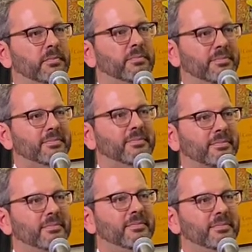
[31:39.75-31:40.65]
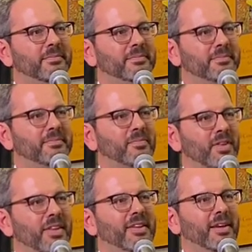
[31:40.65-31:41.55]
you and I both
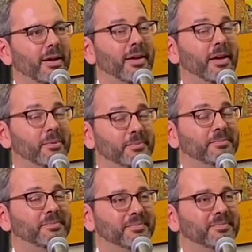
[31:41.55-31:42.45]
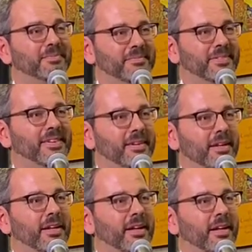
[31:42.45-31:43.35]
see one, do one,
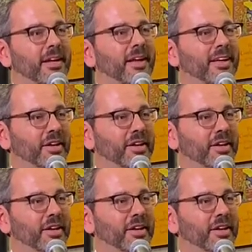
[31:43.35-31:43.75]
teach one.